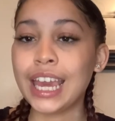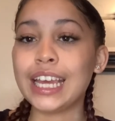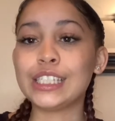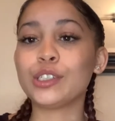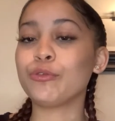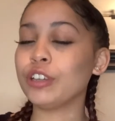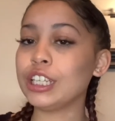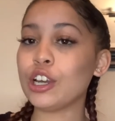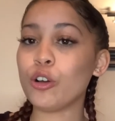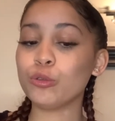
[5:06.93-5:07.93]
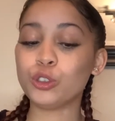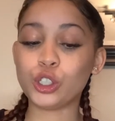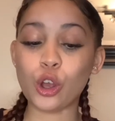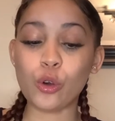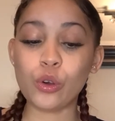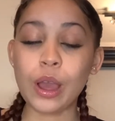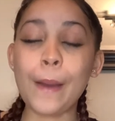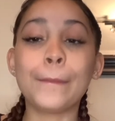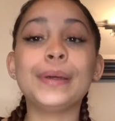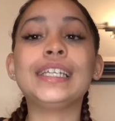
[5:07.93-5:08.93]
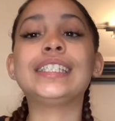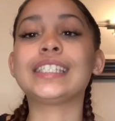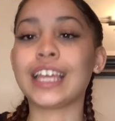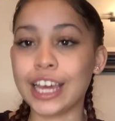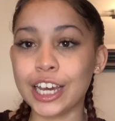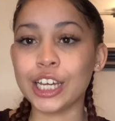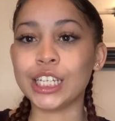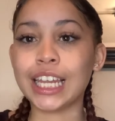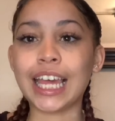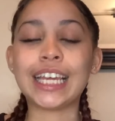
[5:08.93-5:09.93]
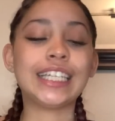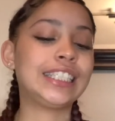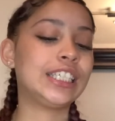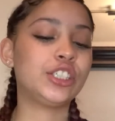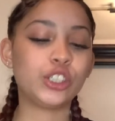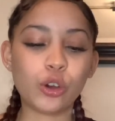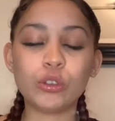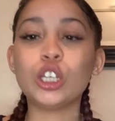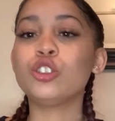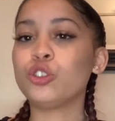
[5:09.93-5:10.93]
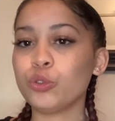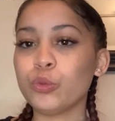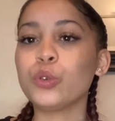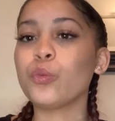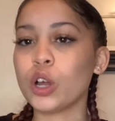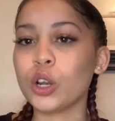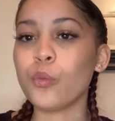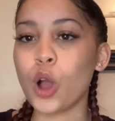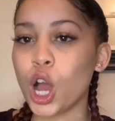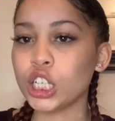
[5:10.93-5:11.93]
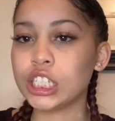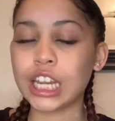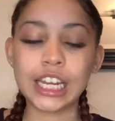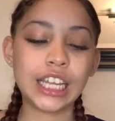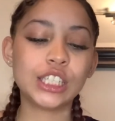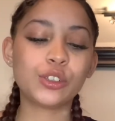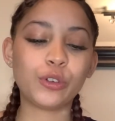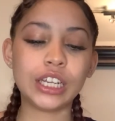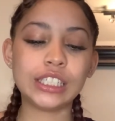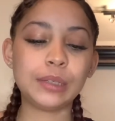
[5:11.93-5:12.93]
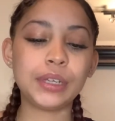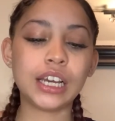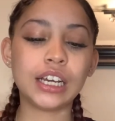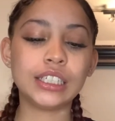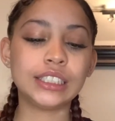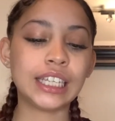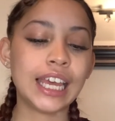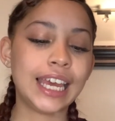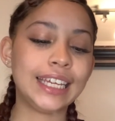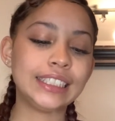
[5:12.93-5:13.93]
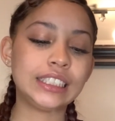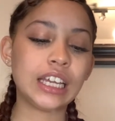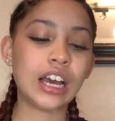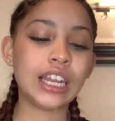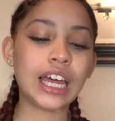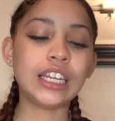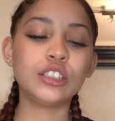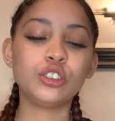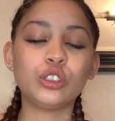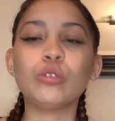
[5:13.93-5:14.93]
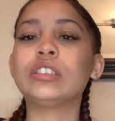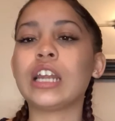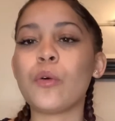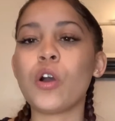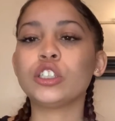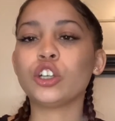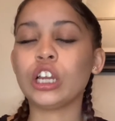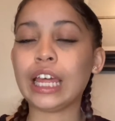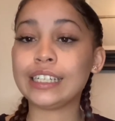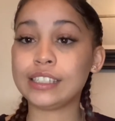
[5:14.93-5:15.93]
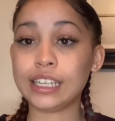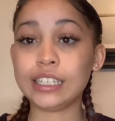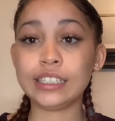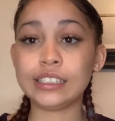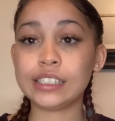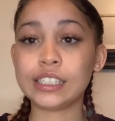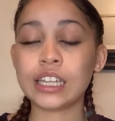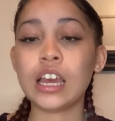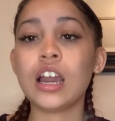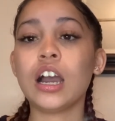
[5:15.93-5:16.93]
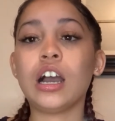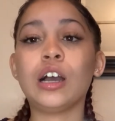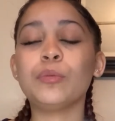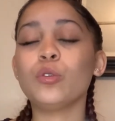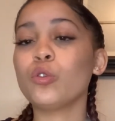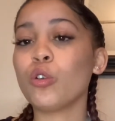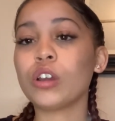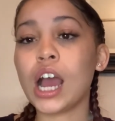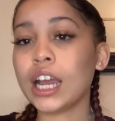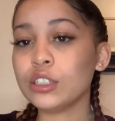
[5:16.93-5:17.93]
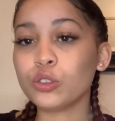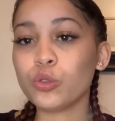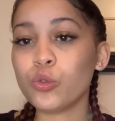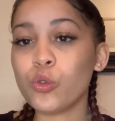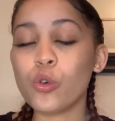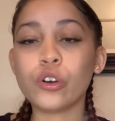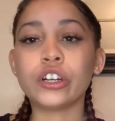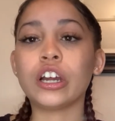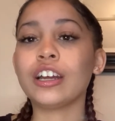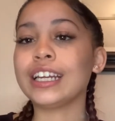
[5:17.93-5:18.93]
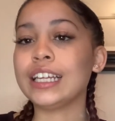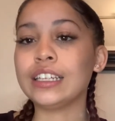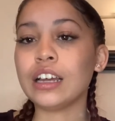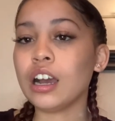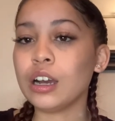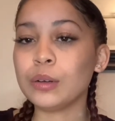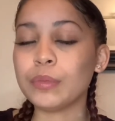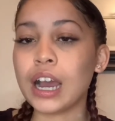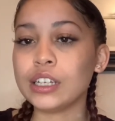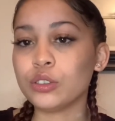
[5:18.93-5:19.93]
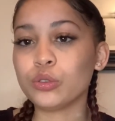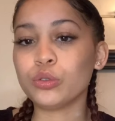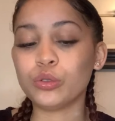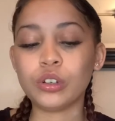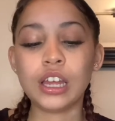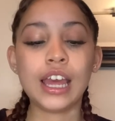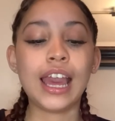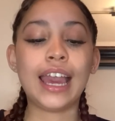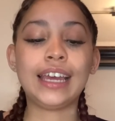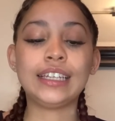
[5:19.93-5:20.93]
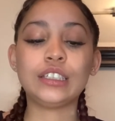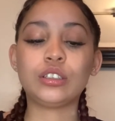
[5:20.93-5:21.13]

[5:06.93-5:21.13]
It's a really old show, but it's good. Like, it's a show that you would want to watch. And it's crazy because it's a lot of the shows that I watch are like teens who go to high school or are in high school, and